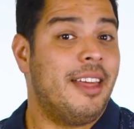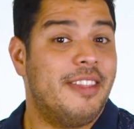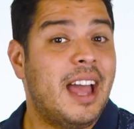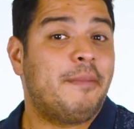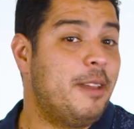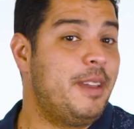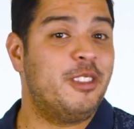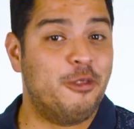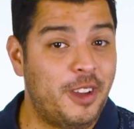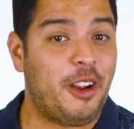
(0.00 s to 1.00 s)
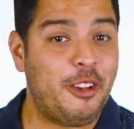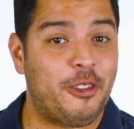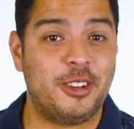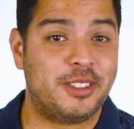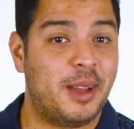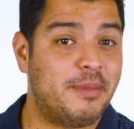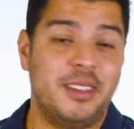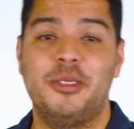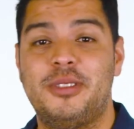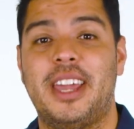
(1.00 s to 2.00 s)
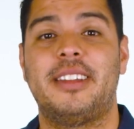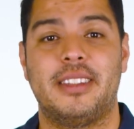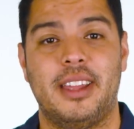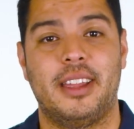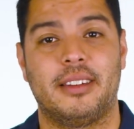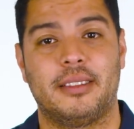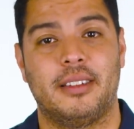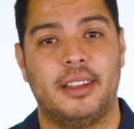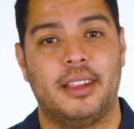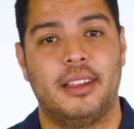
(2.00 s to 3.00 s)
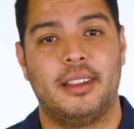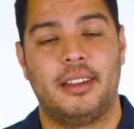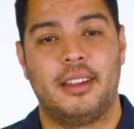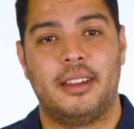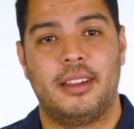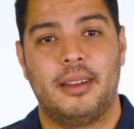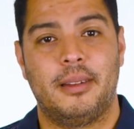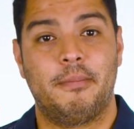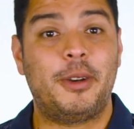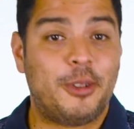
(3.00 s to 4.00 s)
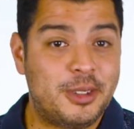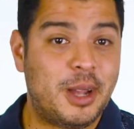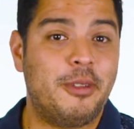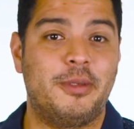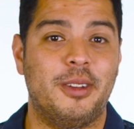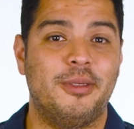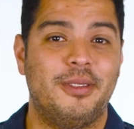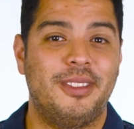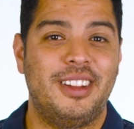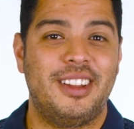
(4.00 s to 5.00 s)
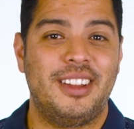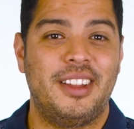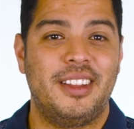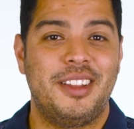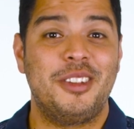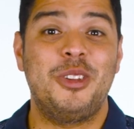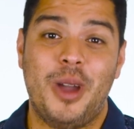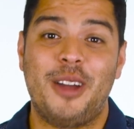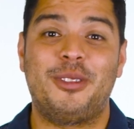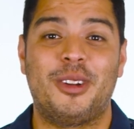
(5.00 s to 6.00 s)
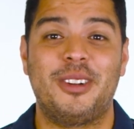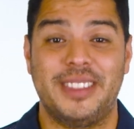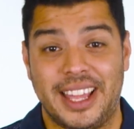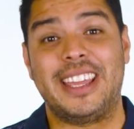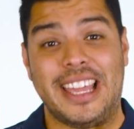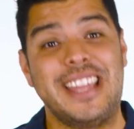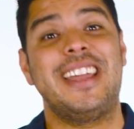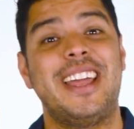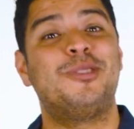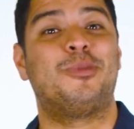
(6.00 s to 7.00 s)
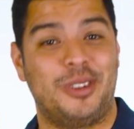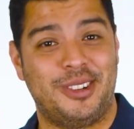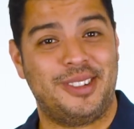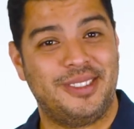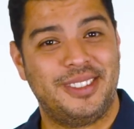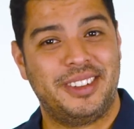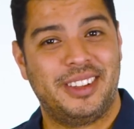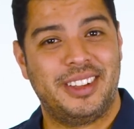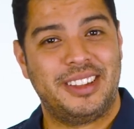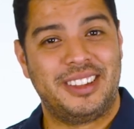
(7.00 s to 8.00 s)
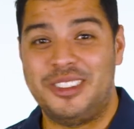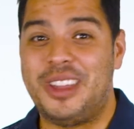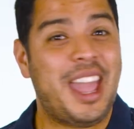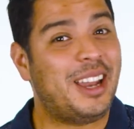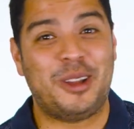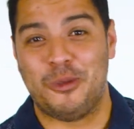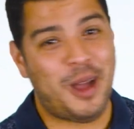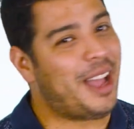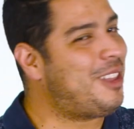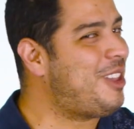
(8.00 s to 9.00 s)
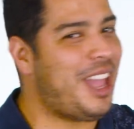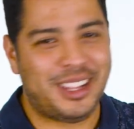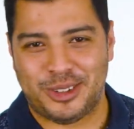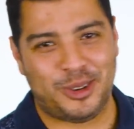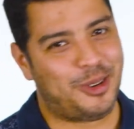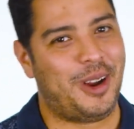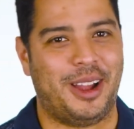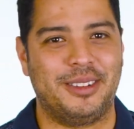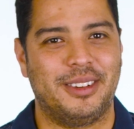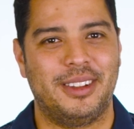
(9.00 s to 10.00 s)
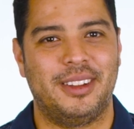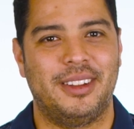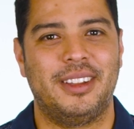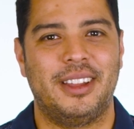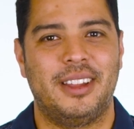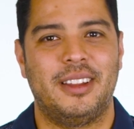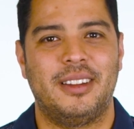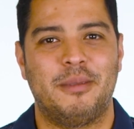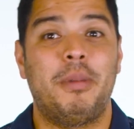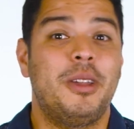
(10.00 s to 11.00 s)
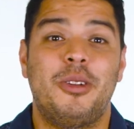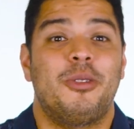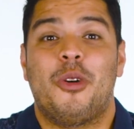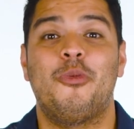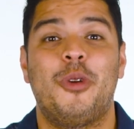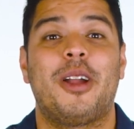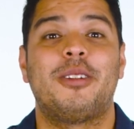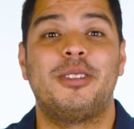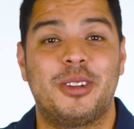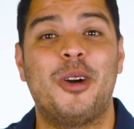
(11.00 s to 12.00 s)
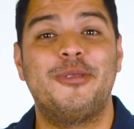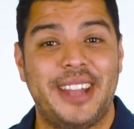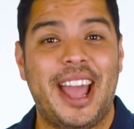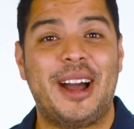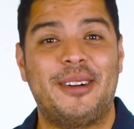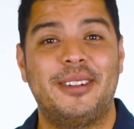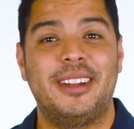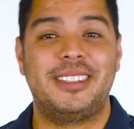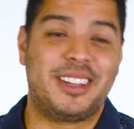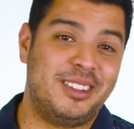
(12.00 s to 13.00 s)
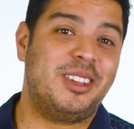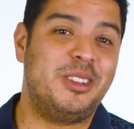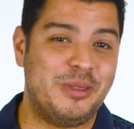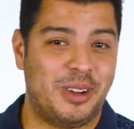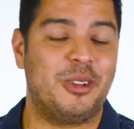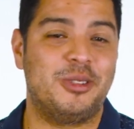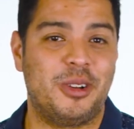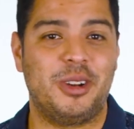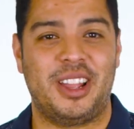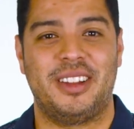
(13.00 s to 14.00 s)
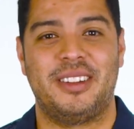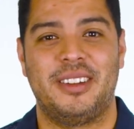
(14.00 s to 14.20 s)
That might be the very first step that you take today. But for some of you, you have learned that he is real. You can't go back. You can't turn around. But you don't know where to go now to continue on your journey.